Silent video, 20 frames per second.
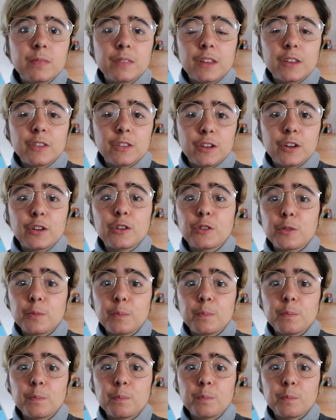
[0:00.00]
This year it's
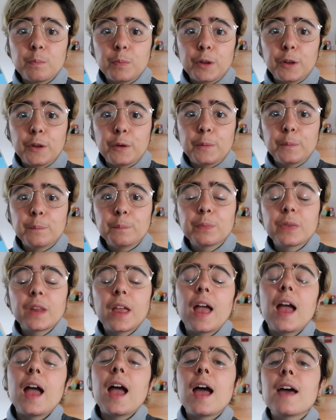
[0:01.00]
blue.
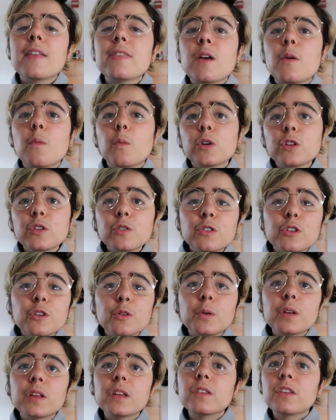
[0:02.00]
And then what you do
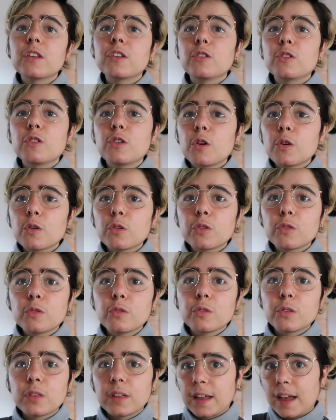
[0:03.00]
is you go
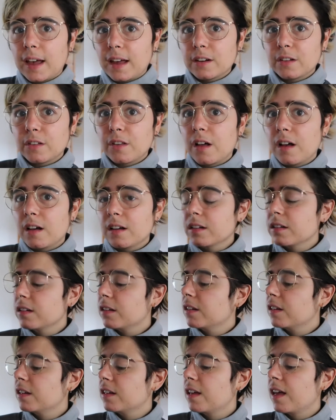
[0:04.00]
through the catalog
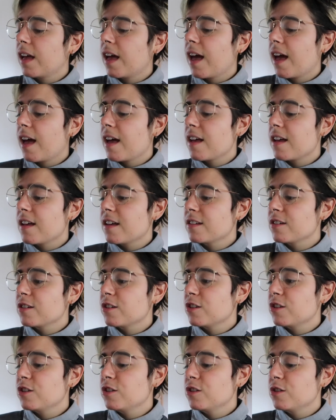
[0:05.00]
and
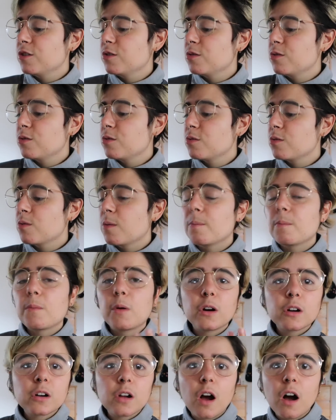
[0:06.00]
you
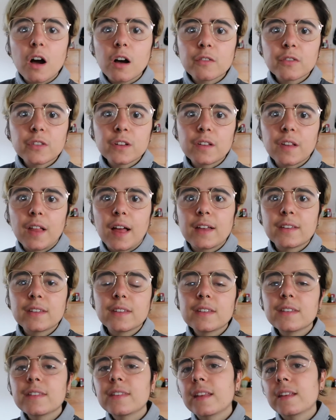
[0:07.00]
mark off the
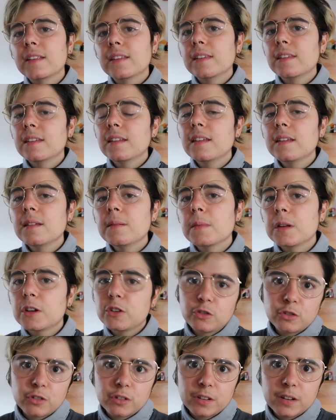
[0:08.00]
classes that seem
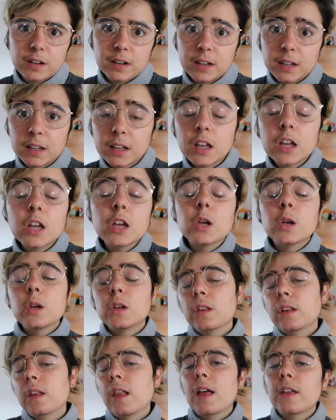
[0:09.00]
interesting,
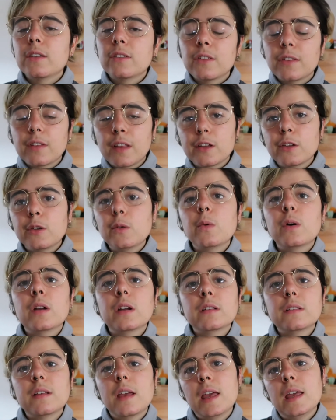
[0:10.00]
classes that you want
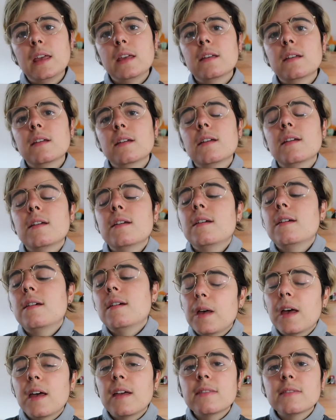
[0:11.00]
to take.
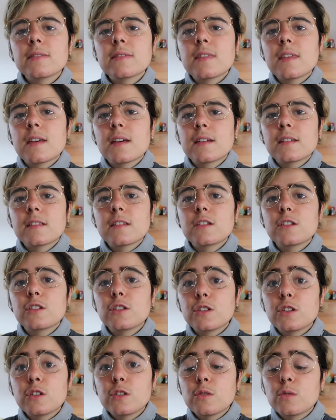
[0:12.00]
And then
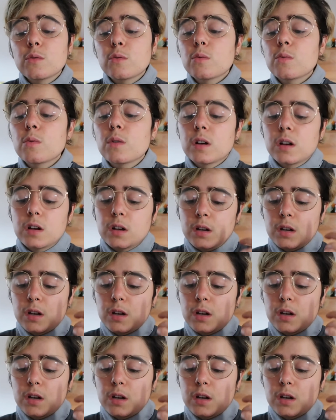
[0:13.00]
you